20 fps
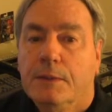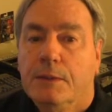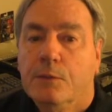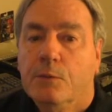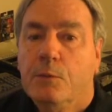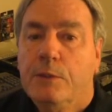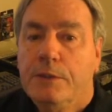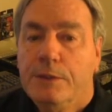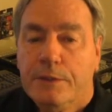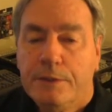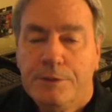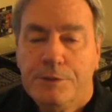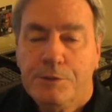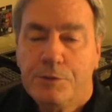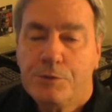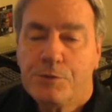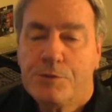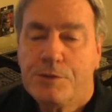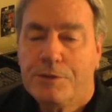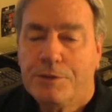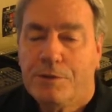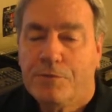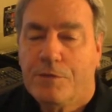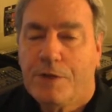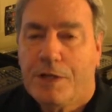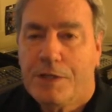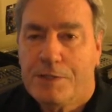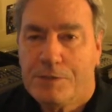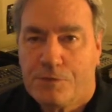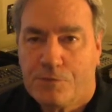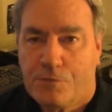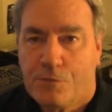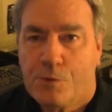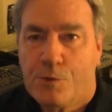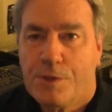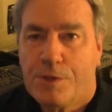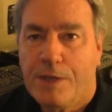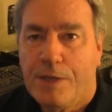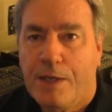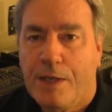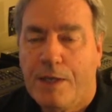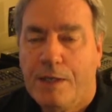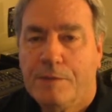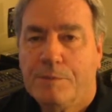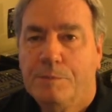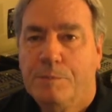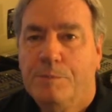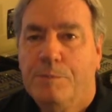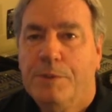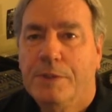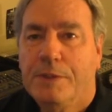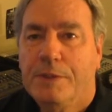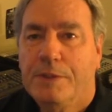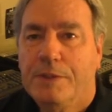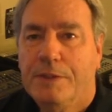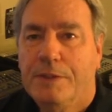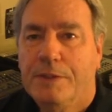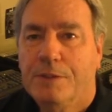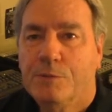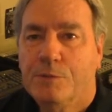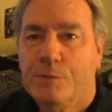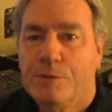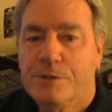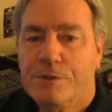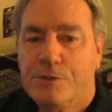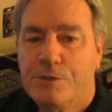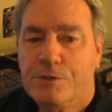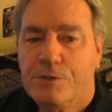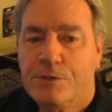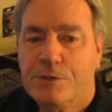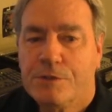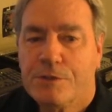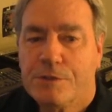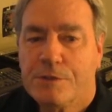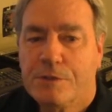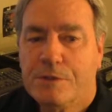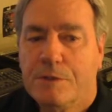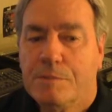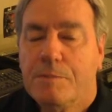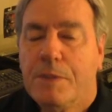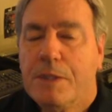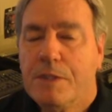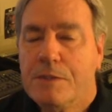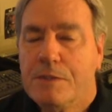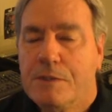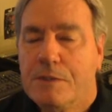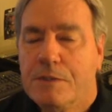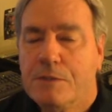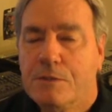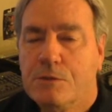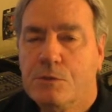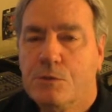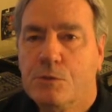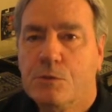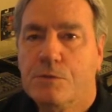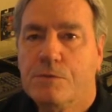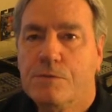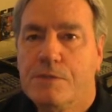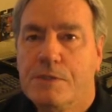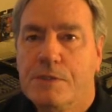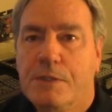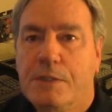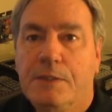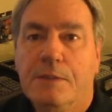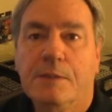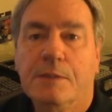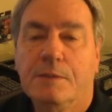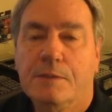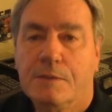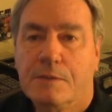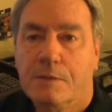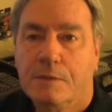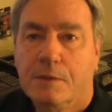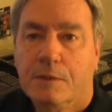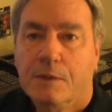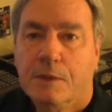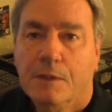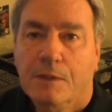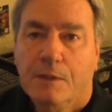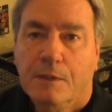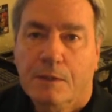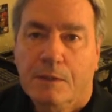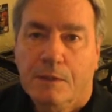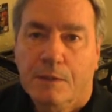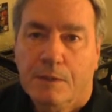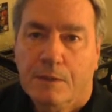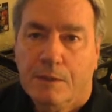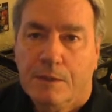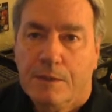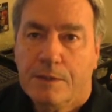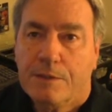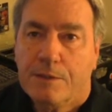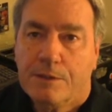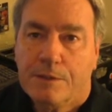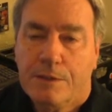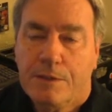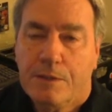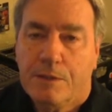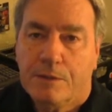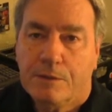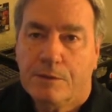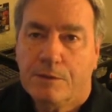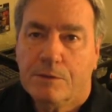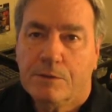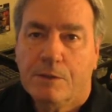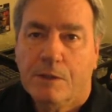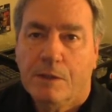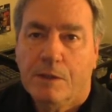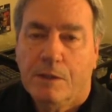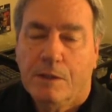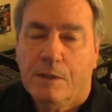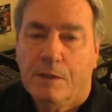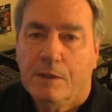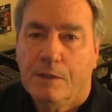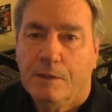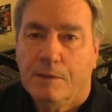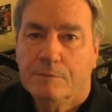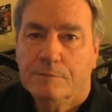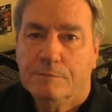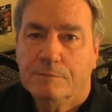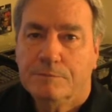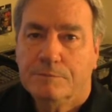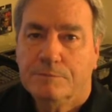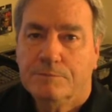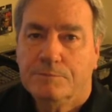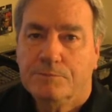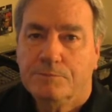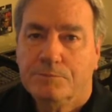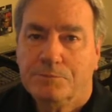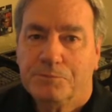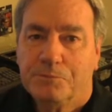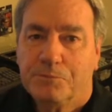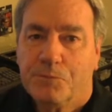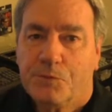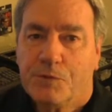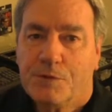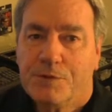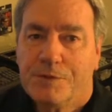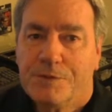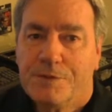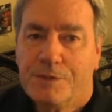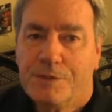we didn't use the device for that, but it was just amazing to have seen it in the theater, because